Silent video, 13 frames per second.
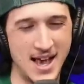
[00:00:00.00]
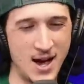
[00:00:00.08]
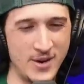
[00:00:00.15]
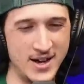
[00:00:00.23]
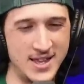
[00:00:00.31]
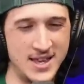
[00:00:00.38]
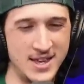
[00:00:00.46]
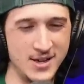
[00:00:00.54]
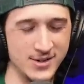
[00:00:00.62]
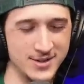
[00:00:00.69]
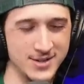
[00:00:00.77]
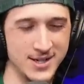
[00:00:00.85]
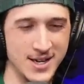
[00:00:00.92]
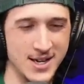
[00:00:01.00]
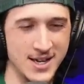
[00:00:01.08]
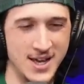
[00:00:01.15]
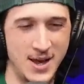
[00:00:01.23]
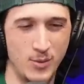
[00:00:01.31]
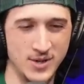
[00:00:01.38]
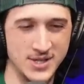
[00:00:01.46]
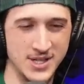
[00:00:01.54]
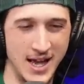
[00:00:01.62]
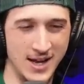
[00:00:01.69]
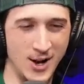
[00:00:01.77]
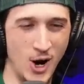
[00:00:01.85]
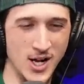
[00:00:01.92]
how it healed, it was
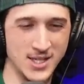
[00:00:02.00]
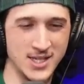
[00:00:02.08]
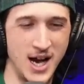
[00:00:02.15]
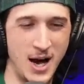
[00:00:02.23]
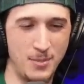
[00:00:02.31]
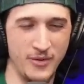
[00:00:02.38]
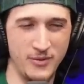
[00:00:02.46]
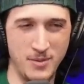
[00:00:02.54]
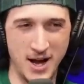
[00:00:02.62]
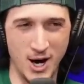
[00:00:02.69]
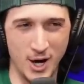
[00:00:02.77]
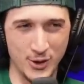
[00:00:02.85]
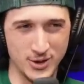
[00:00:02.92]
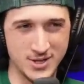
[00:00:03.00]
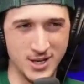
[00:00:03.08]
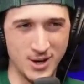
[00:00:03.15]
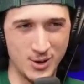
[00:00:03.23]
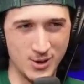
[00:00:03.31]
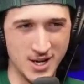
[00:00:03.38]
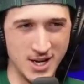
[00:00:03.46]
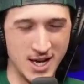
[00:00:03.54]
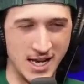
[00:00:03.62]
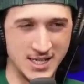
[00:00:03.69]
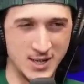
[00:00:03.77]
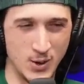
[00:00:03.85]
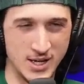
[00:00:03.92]
like on top of my other toe. Yeah, and
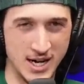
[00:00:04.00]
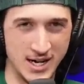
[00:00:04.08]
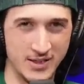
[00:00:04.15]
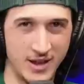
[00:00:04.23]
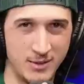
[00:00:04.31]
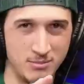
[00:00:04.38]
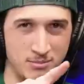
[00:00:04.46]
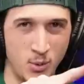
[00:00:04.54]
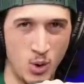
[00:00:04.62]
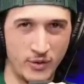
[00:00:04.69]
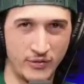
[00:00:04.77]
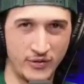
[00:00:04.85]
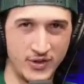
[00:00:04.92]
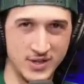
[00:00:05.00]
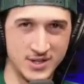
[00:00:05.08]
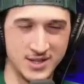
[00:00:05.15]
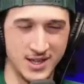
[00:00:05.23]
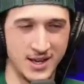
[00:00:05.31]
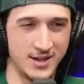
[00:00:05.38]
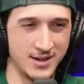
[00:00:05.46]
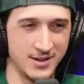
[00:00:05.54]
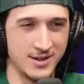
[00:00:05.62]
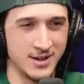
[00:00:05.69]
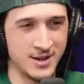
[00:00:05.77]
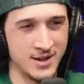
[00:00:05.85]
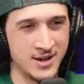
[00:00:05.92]
dude. so it kind of like morphed this like you